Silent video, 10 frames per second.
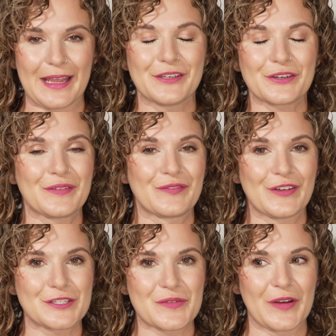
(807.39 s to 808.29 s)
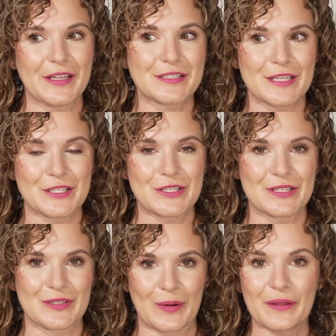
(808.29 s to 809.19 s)
and your conversion rates
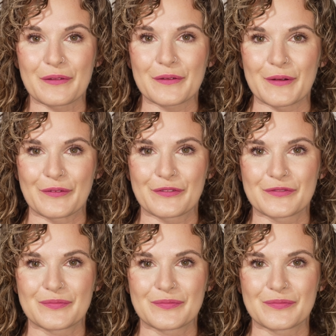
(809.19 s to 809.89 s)
soar through the roof.